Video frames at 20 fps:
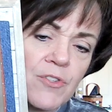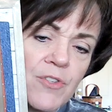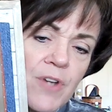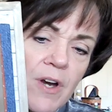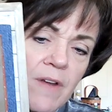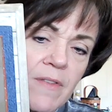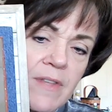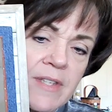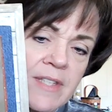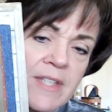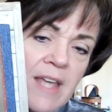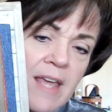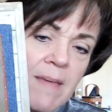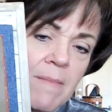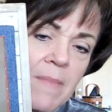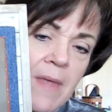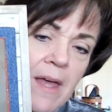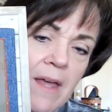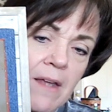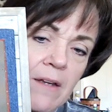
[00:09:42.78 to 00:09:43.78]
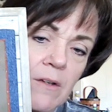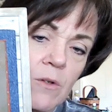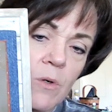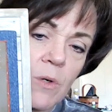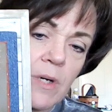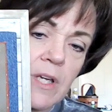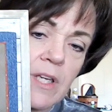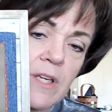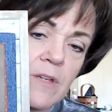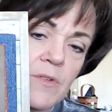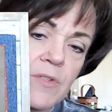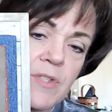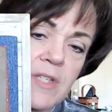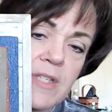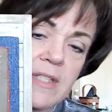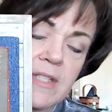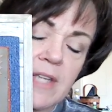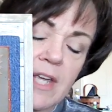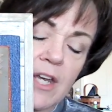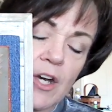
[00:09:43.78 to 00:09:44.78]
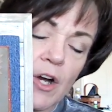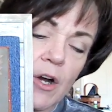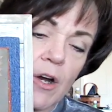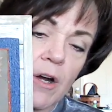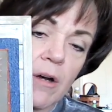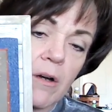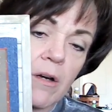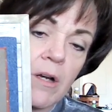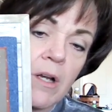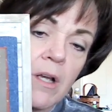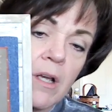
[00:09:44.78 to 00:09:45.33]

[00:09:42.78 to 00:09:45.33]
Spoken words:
are the same that Lori uses in her